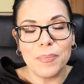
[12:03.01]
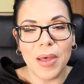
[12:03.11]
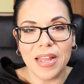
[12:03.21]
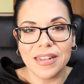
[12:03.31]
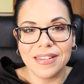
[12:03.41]

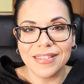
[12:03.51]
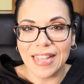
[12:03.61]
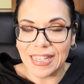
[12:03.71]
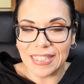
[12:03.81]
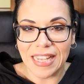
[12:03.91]
But
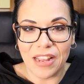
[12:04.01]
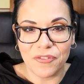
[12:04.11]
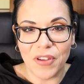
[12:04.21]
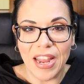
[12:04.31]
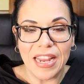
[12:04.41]
thanks again
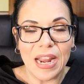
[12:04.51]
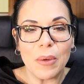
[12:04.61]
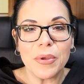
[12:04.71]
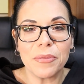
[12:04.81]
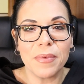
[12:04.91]
for hanging
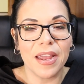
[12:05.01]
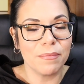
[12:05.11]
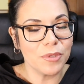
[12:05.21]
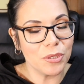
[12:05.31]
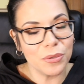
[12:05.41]
out with me.
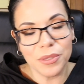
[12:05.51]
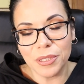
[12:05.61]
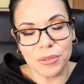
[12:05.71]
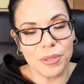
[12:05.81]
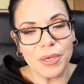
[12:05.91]
I'm truly,
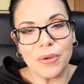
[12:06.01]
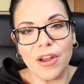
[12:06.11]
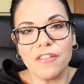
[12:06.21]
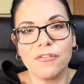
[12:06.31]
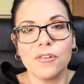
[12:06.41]
truly
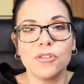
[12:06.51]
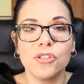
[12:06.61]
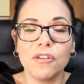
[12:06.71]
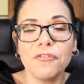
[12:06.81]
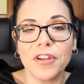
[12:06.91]
grateful.
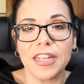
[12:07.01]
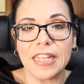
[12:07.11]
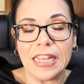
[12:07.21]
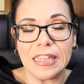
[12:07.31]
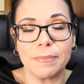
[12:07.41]
Don't forget
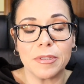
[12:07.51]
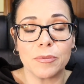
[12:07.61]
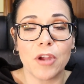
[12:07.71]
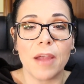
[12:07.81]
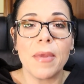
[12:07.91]
to hit the
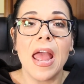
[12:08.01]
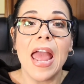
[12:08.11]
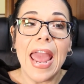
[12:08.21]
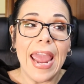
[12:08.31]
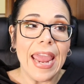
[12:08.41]
subscribe.
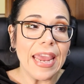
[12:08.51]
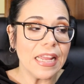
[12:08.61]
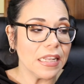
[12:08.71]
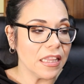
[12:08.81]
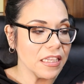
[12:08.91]

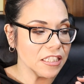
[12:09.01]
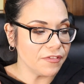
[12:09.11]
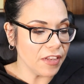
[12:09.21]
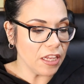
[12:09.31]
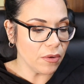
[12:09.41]
And this
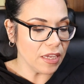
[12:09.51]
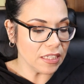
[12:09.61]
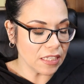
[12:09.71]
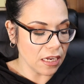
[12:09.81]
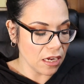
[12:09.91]
video
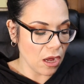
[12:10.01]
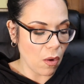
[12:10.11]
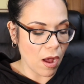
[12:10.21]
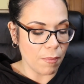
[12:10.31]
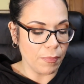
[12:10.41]
is gonna go
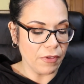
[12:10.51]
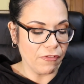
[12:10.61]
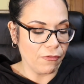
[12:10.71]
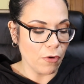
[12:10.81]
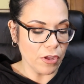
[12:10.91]
up
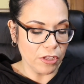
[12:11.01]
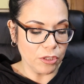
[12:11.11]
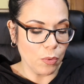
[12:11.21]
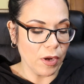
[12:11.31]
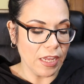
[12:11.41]
before the
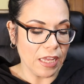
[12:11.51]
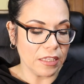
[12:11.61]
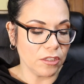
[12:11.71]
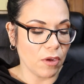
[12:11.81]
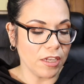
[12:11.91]

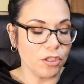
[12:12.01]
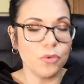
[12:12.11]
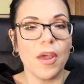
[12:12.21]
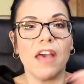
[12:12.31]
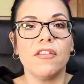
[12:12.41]
20th. So I
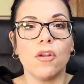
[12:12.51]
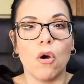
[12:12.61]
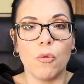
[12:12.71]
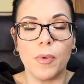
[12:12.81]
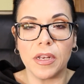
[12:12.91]
do have an
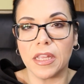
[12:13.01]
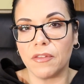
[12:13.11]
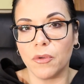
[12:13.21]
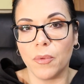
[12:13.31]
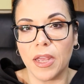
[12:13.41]
open
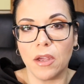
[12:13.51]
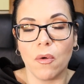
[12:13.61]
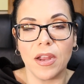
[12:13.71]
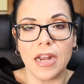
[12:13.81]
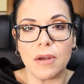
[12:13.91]
giveaway
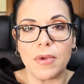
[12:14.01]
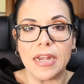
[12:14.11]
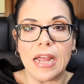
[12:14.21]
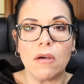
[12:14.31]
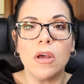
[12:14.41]
going on
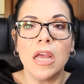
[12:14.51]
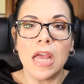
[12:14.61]
right now.